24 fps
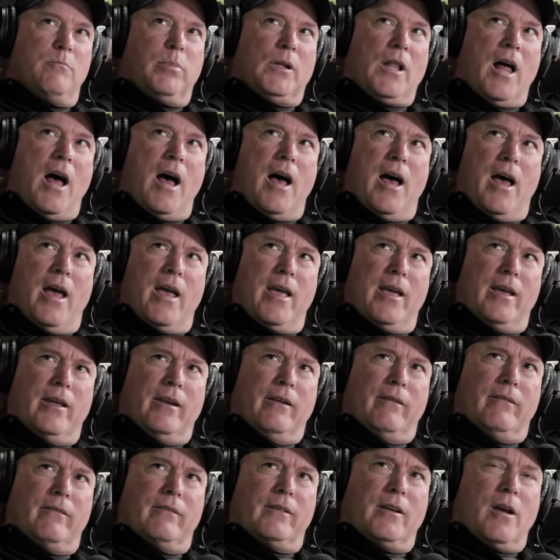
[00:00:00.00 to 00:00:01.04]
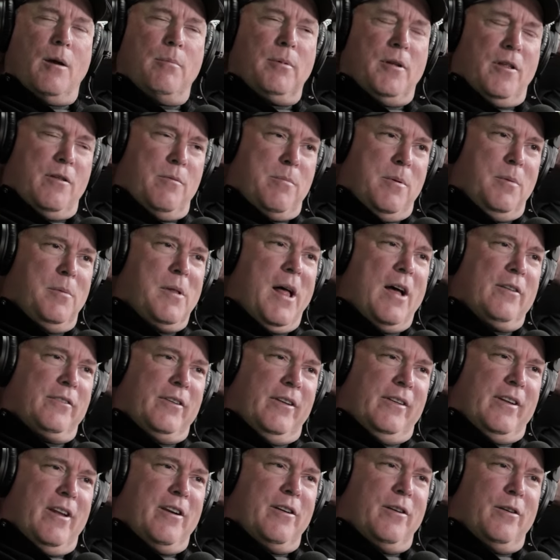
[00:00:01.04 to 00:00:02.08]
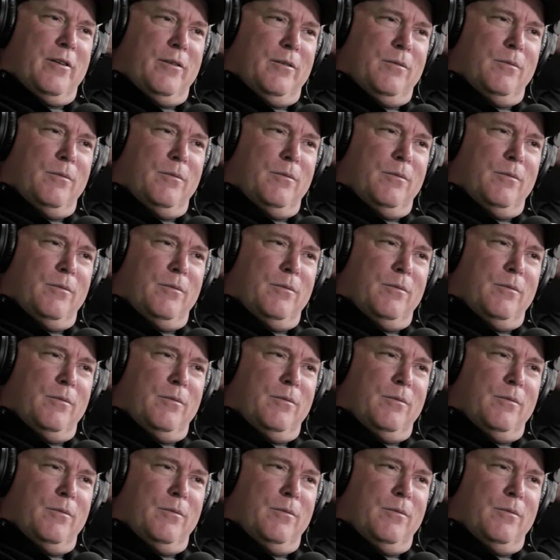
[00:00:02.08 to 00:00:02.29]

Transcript: Bly and a couple other people out to dinner